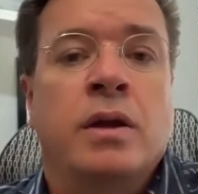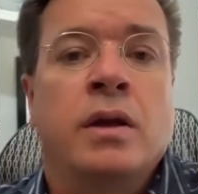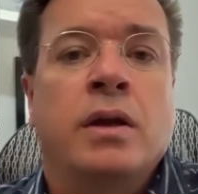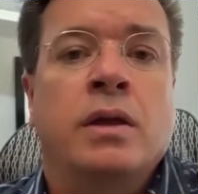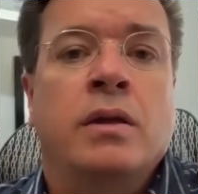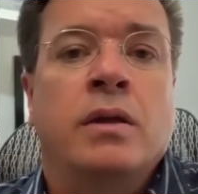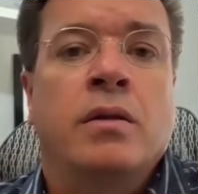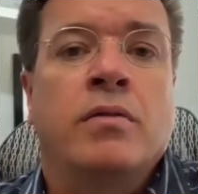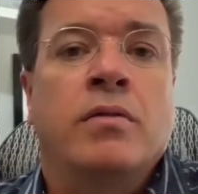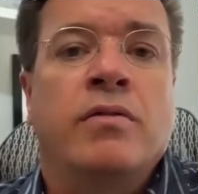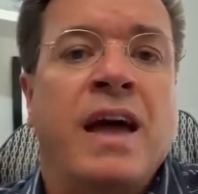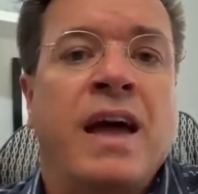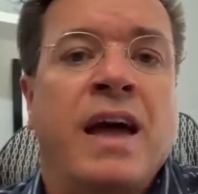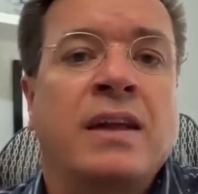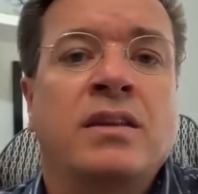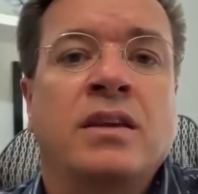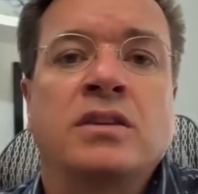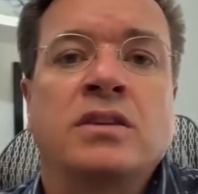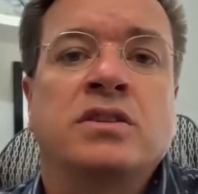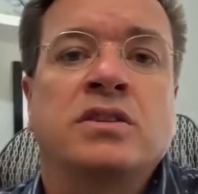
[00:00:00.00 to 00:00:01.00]
The fact
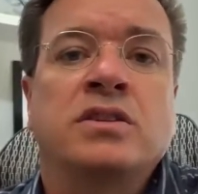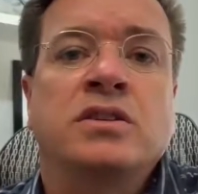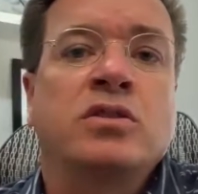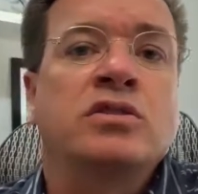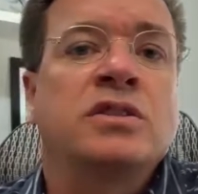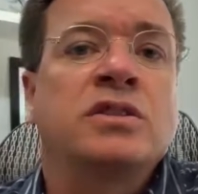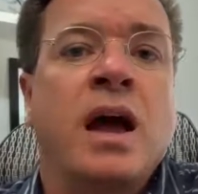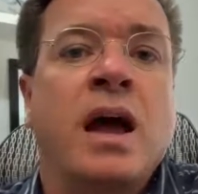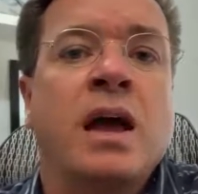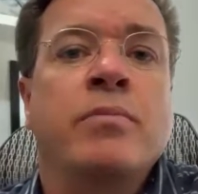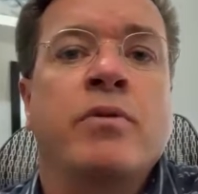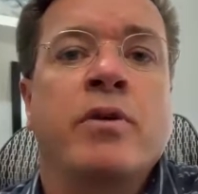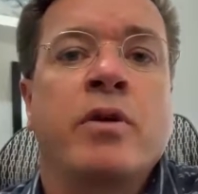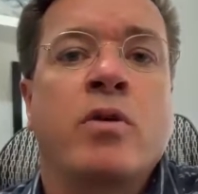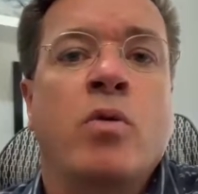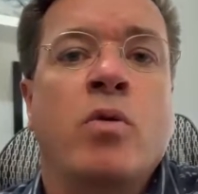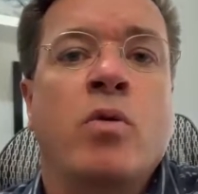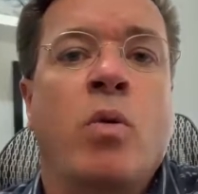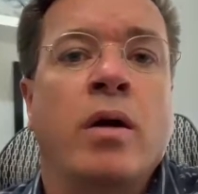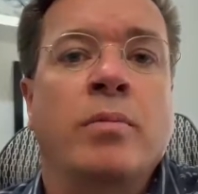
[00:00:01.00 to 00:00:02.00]
is there's time
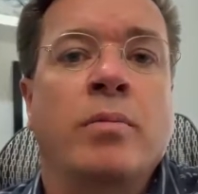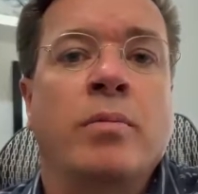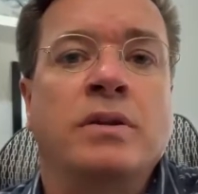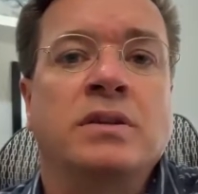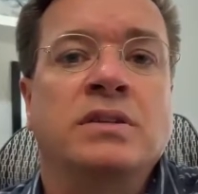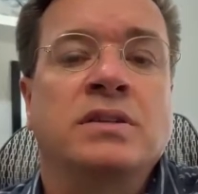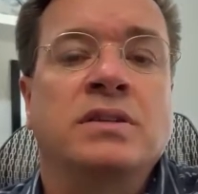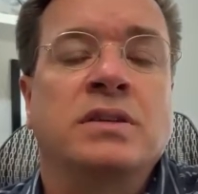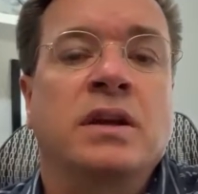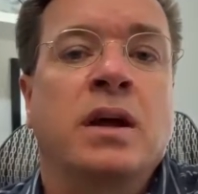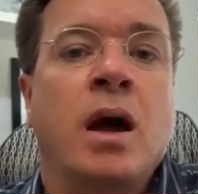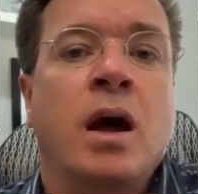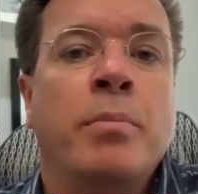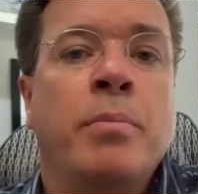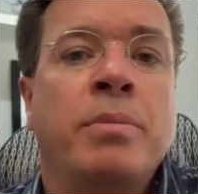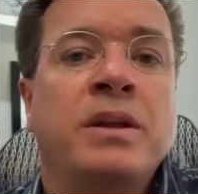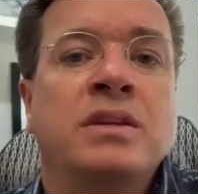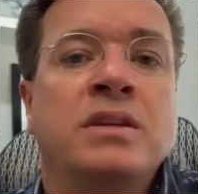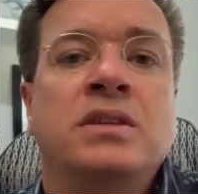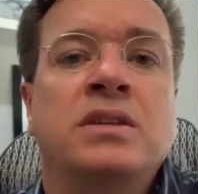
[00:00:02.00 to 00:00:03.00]
requirements, and
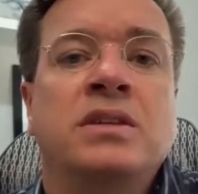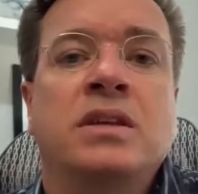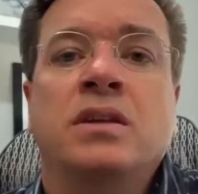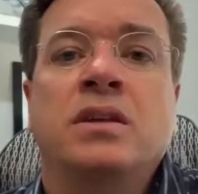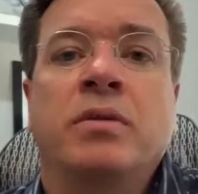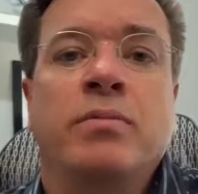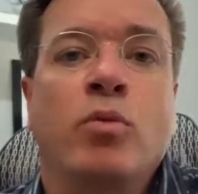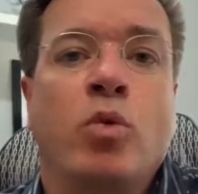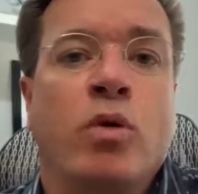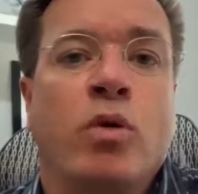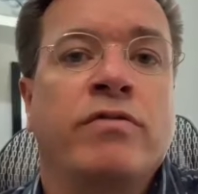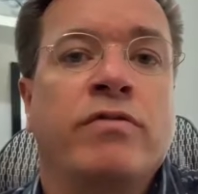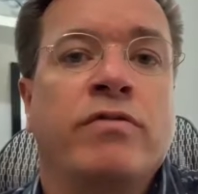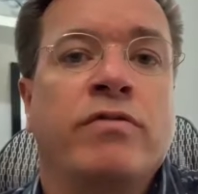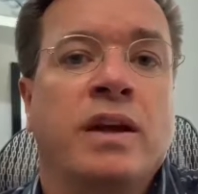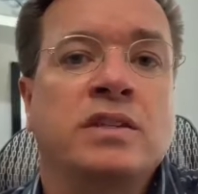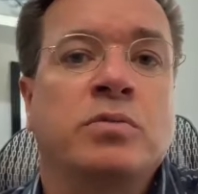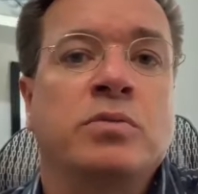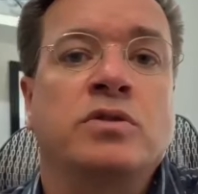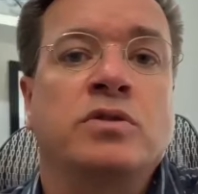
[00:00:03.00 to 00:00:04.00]
companies need to be more
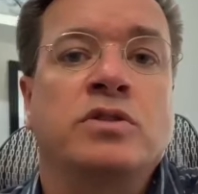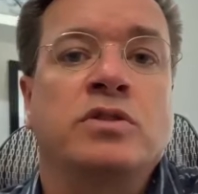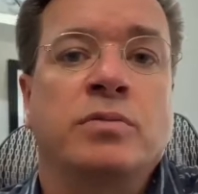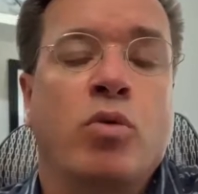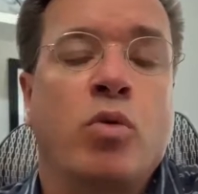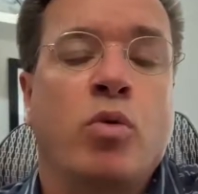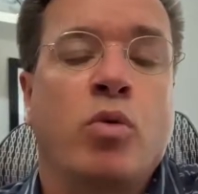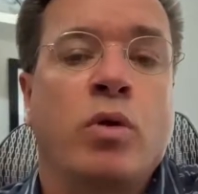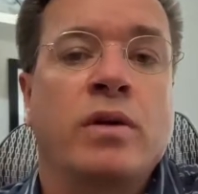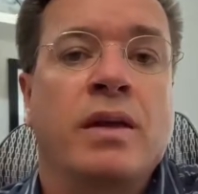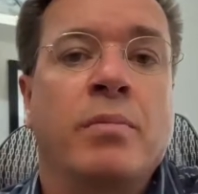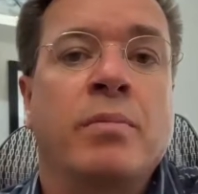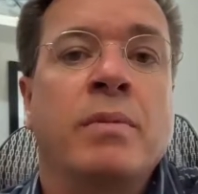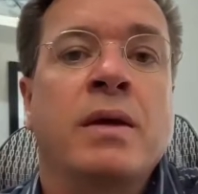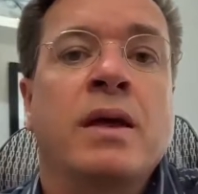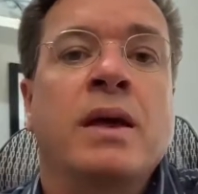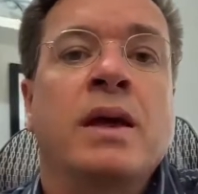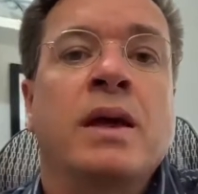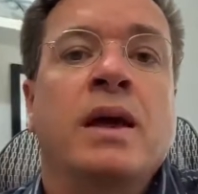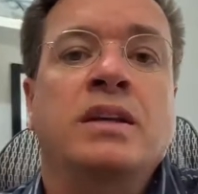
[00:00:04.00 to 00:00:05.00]
flexible in supporting them,
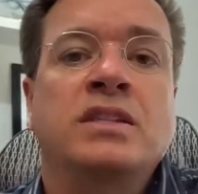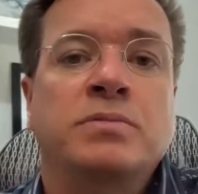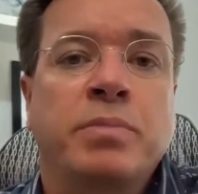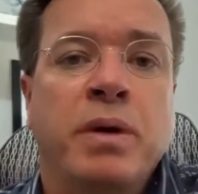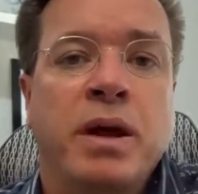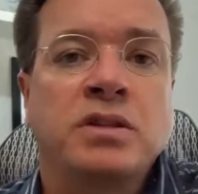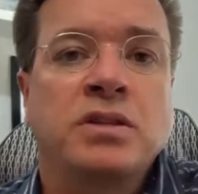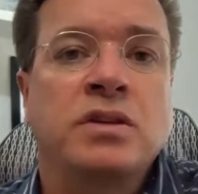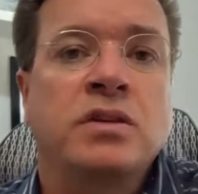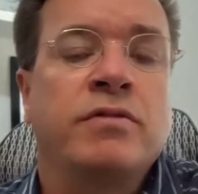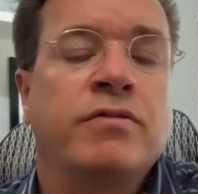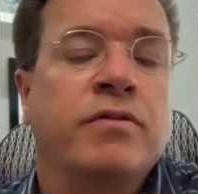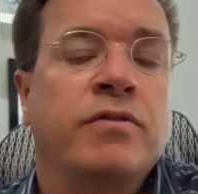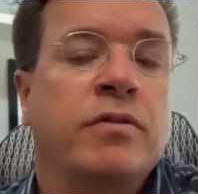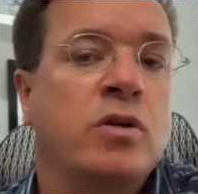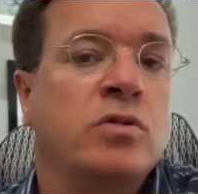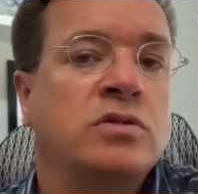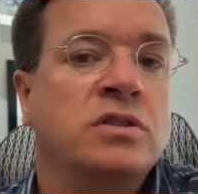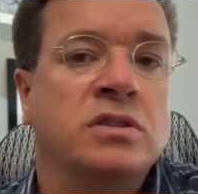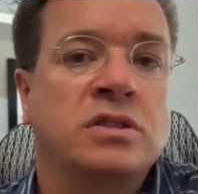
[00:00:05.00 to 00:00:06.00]
especially for those
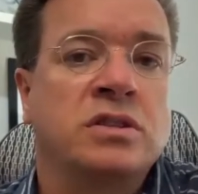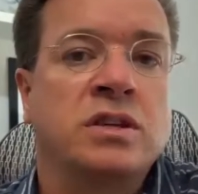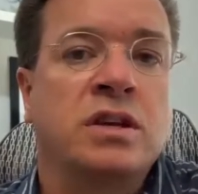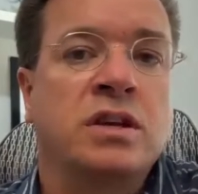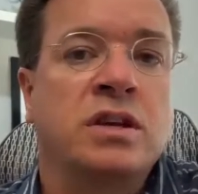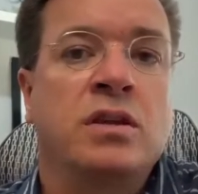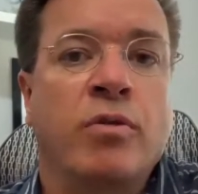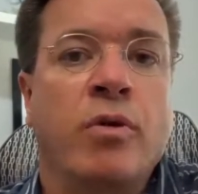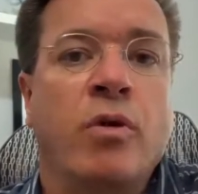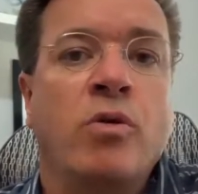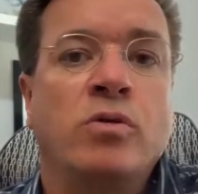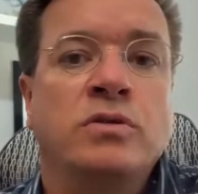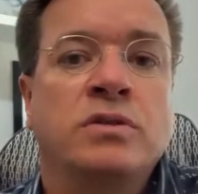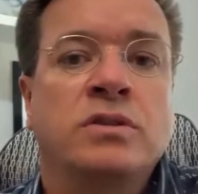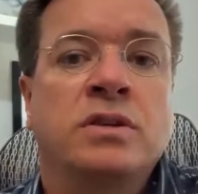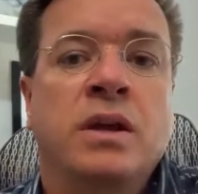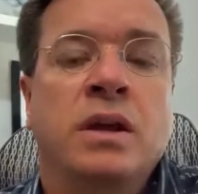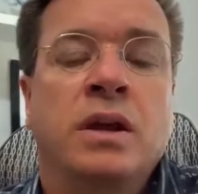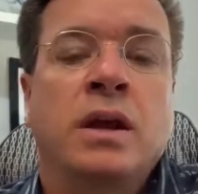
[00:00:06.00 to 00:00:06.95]
in senior roles.